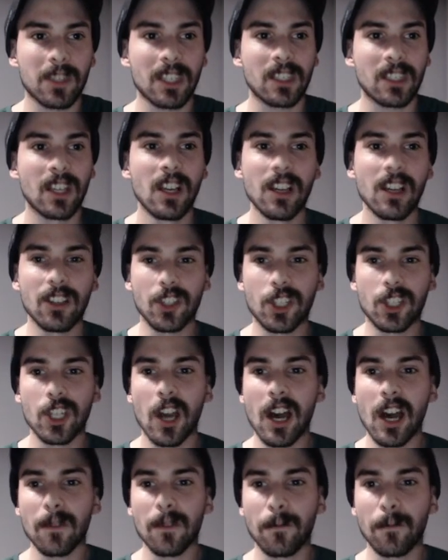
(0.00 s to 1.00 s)
As
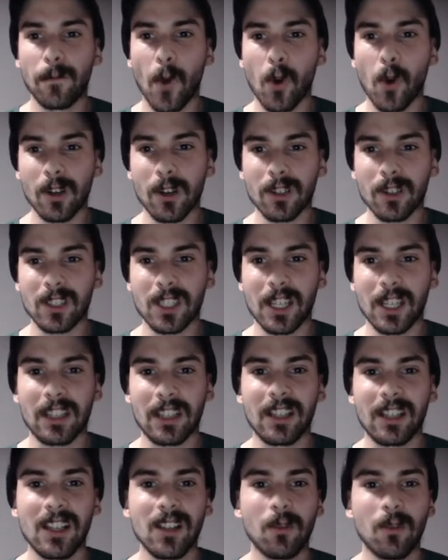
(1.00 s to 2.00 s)
John Fulkerson
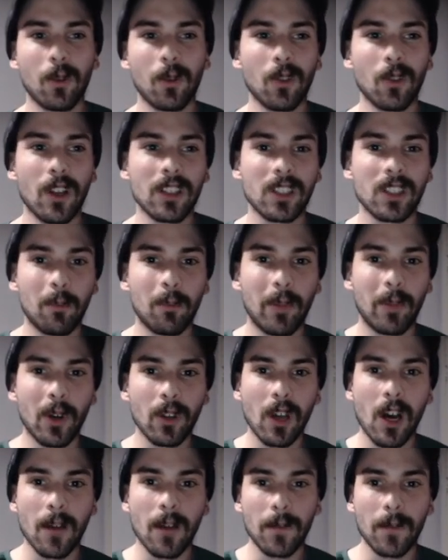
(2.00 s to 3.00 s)
will look to build
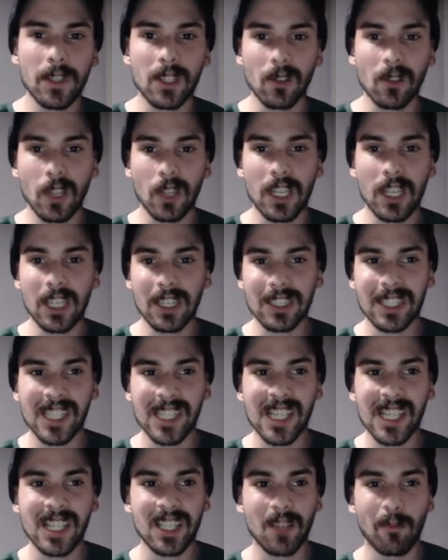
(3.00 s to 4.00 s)
off his late
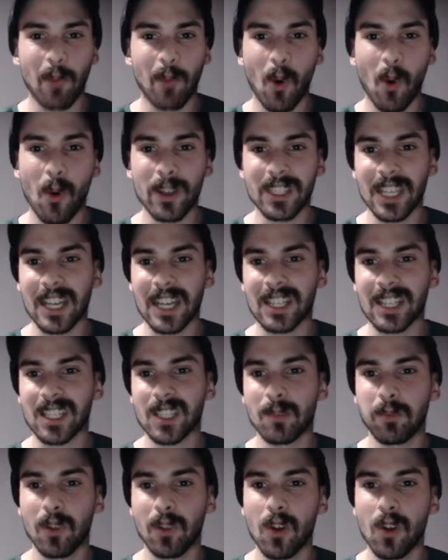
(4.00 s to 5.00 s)
season points
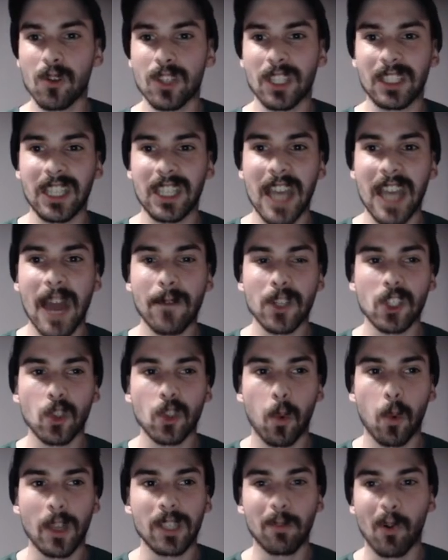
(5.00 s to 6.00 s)
explosion. He averaged
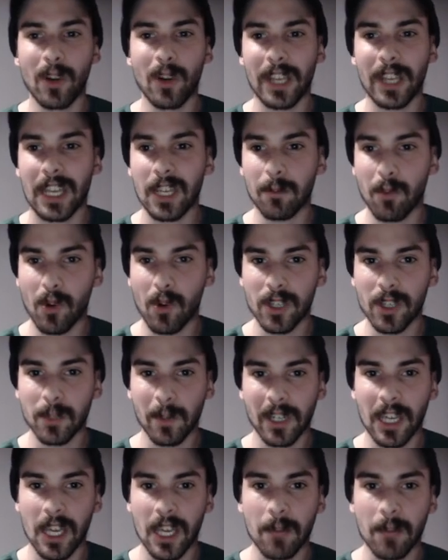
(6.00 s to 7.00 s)
20.8 points
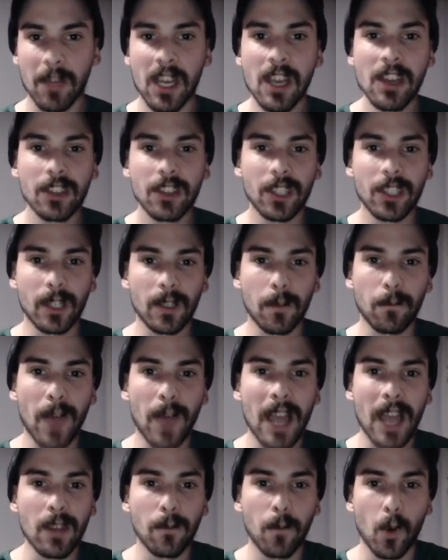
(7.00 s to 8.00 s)
per game during the
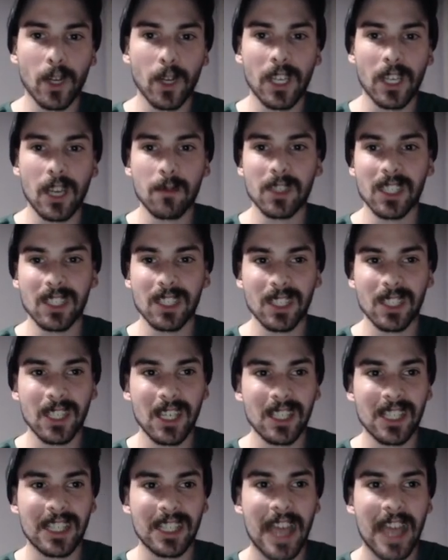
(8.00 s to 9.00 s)
final four games of the
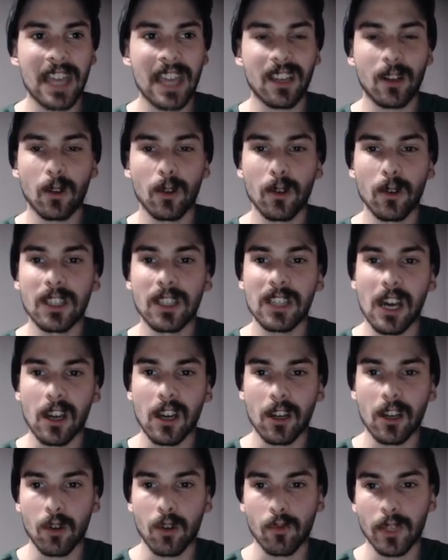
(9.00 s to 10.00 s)
season. That included a
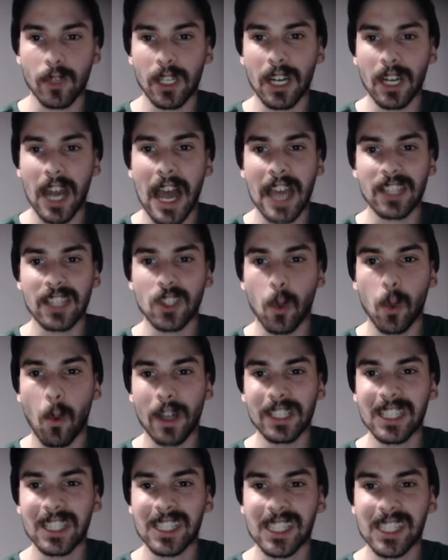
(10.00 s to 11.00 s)
career high
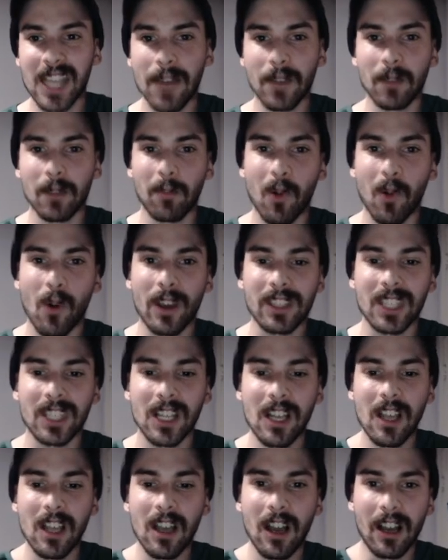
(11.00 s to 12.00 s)
27 points
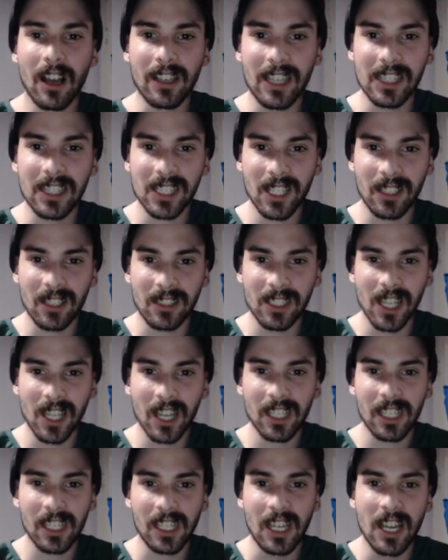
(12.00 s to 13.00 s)
against
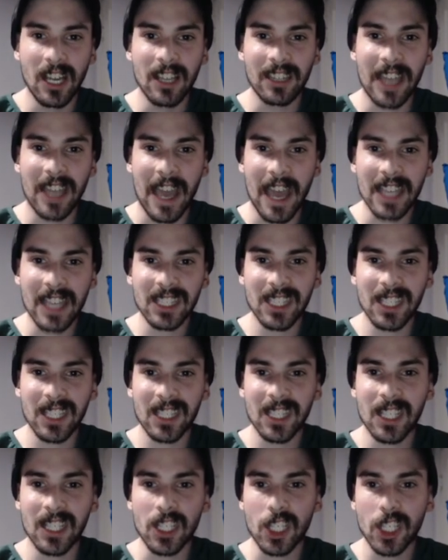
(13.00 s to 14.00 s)
Kentucky. The
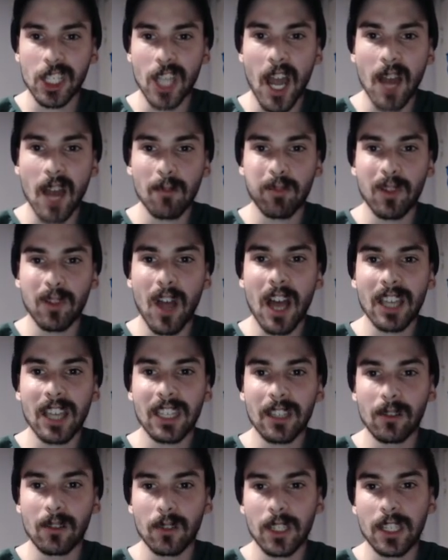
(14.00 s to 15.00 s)
SEC shot
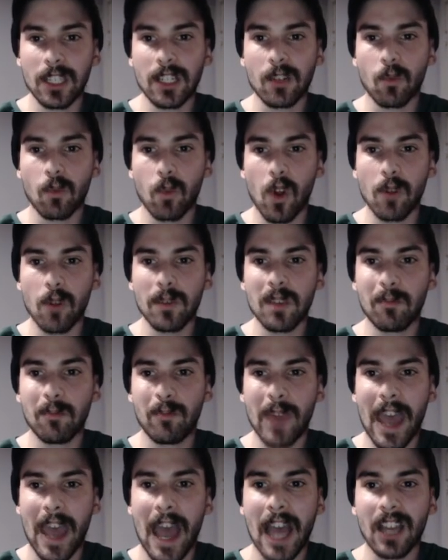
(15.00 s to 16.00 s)
blocking leader will be
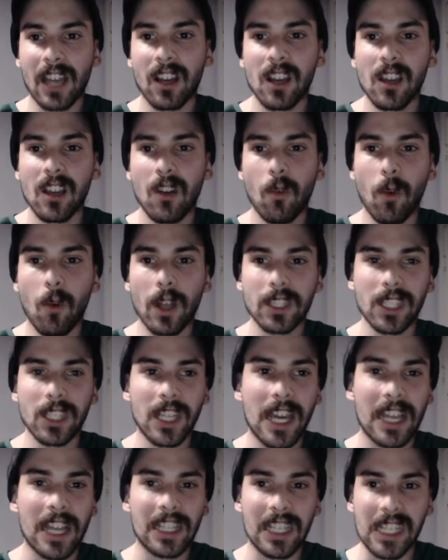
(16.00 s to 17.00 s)
back once
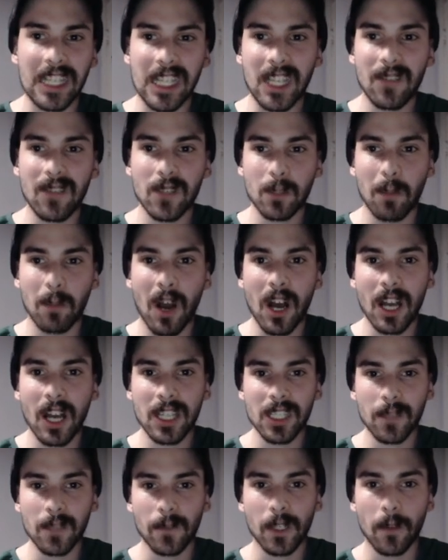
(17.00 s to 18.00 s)
again. Eves
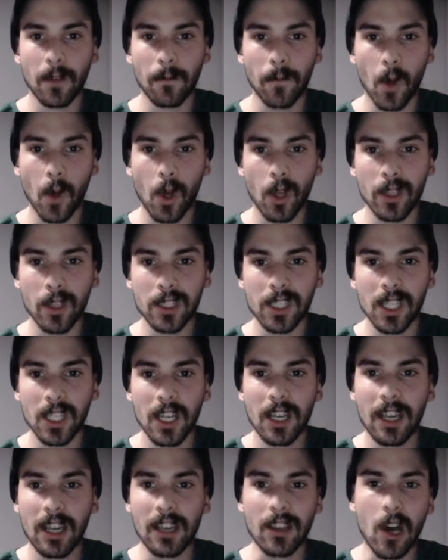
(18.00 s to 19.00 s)
Pons for the Vols.
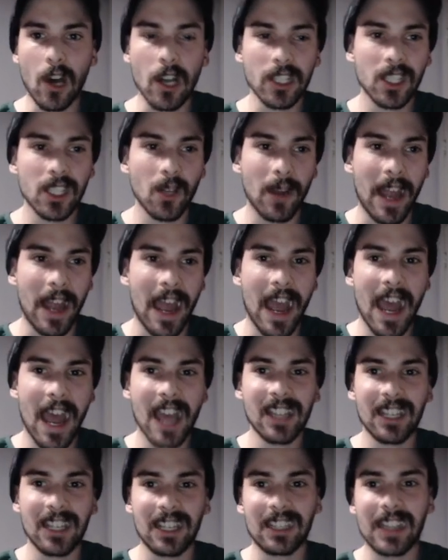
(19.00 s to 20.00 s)
And also
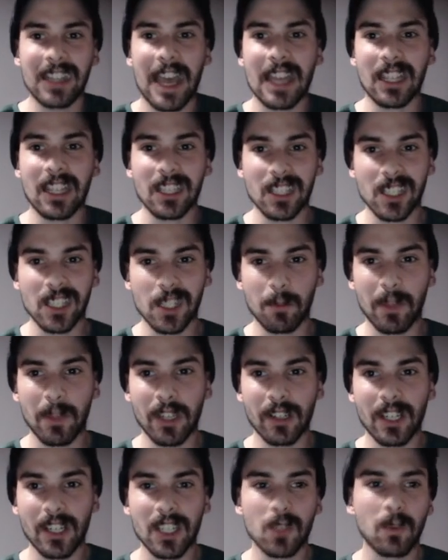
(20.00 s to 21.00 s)
add in that
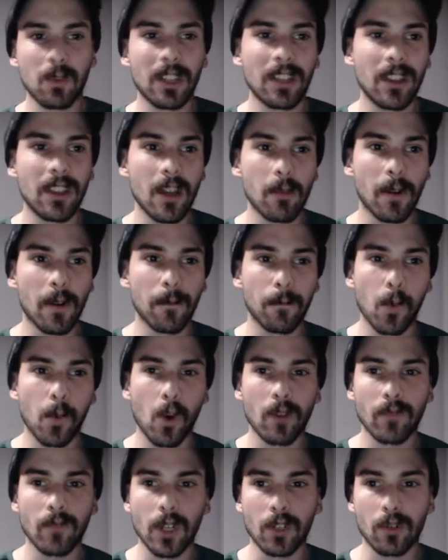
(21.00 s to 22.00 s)
experience with the number
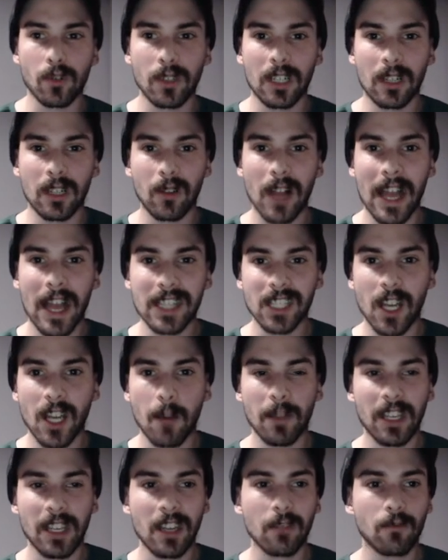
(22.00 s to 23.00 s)
four recruiting class
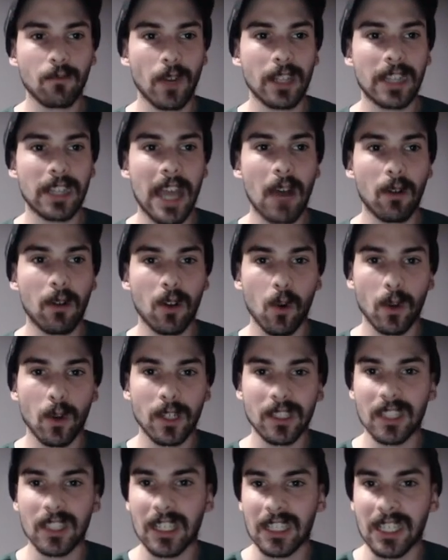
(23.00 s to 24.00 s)
coming in right now,
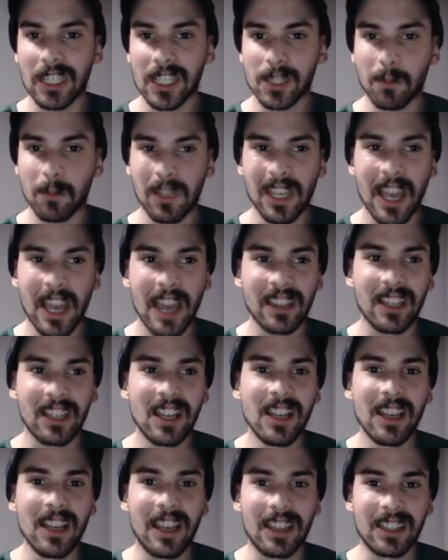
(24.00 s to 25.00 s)
according to ESPN,
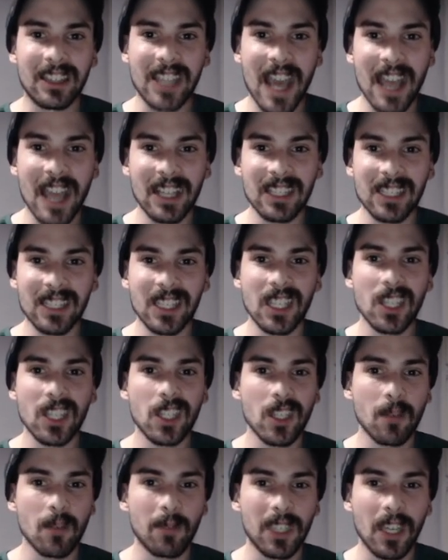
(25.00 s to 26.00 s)
and Tennessee
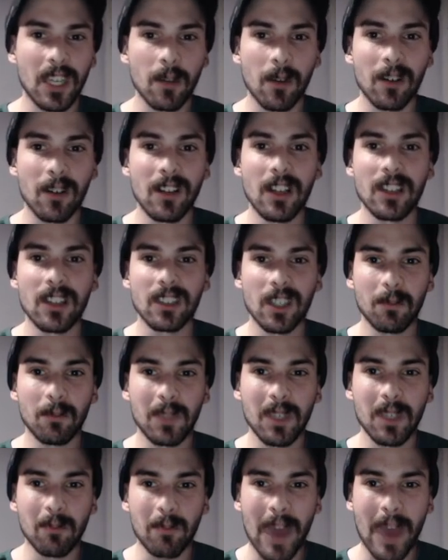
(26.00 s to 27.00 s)
should be able to
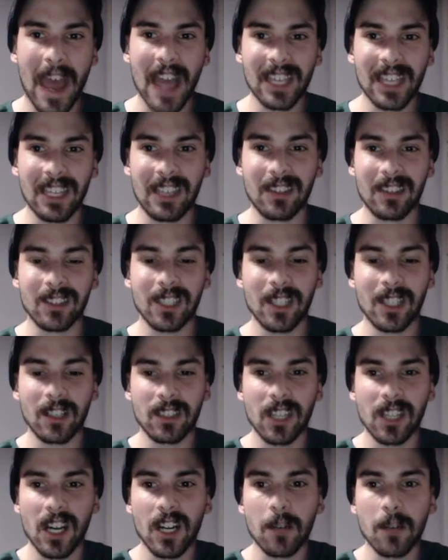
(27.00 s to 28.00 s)
be back into the
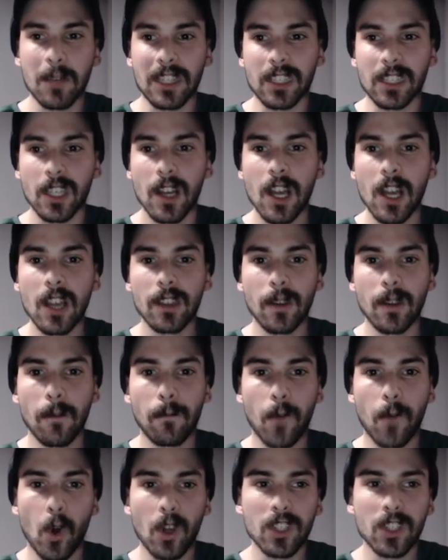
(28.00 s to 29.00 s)
tournament. The
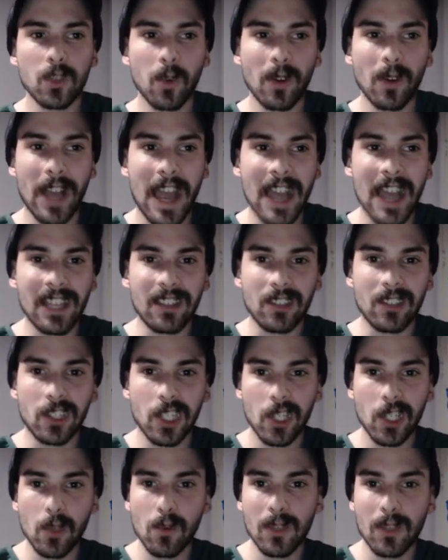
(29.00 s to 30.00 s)
Vols will add in
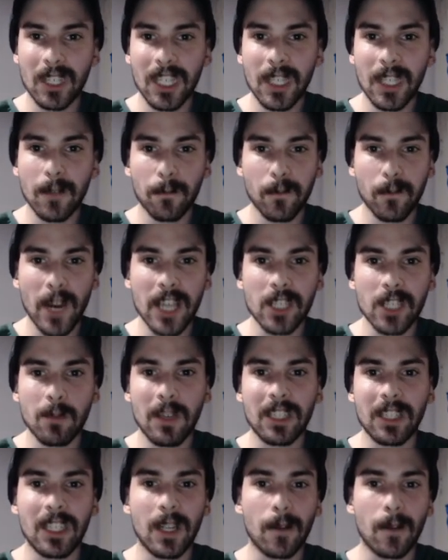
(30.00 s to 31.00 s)
two key
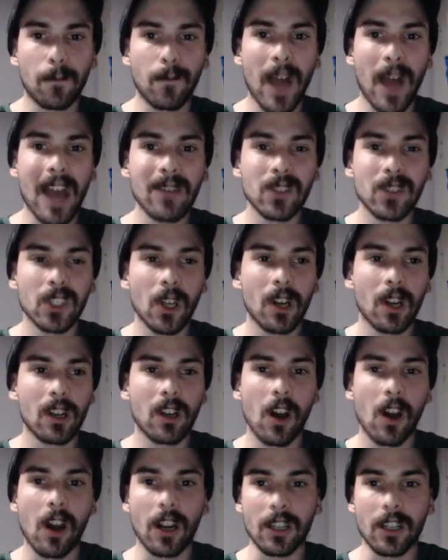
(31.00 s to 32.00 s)
freshmen here, five-star
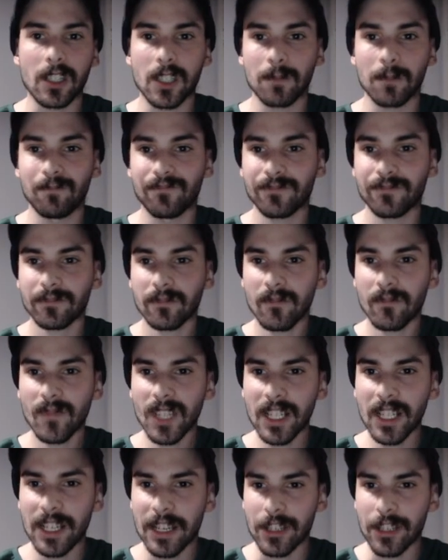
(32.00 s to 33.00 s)
guards,
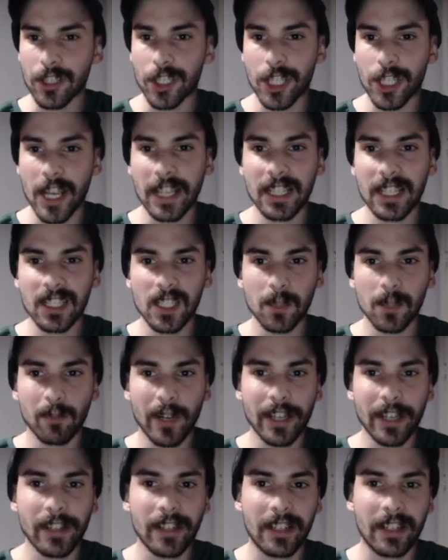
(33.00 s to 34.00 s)
and Jaden
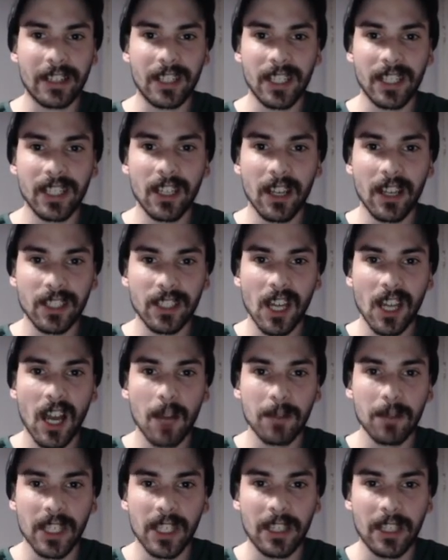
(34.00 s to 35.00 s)
Springer and Keon
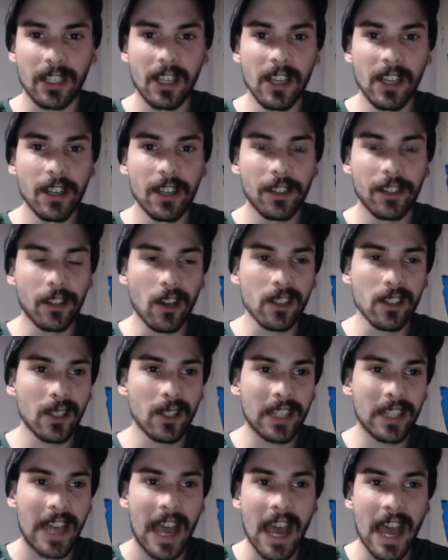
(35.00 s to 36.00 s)
Thompson. They're also
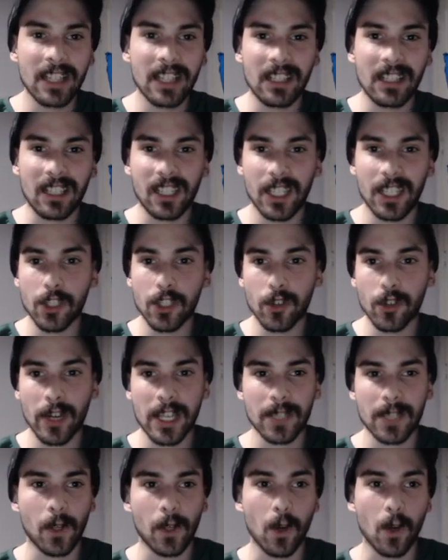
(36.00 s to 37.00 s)
going to add in a key
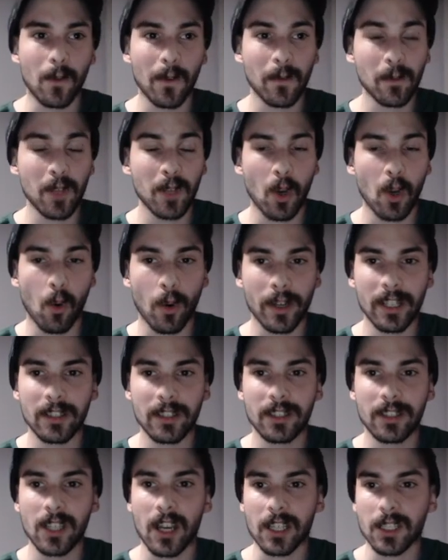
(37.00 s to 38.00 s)
transfer over from the Oregon
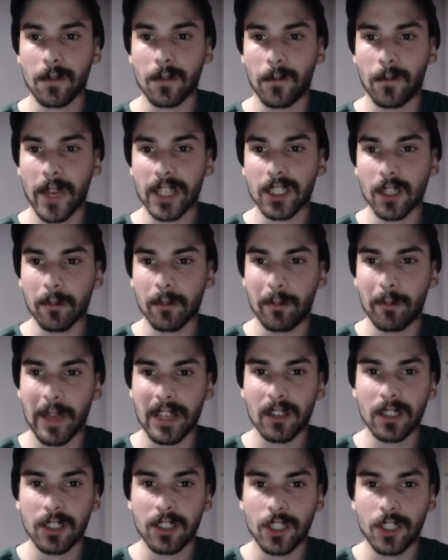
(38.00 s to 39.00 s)
Ducks, Victor
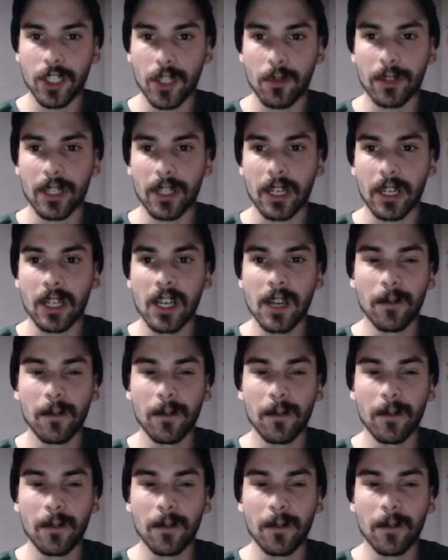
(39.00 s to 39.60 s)
Bailey Jr.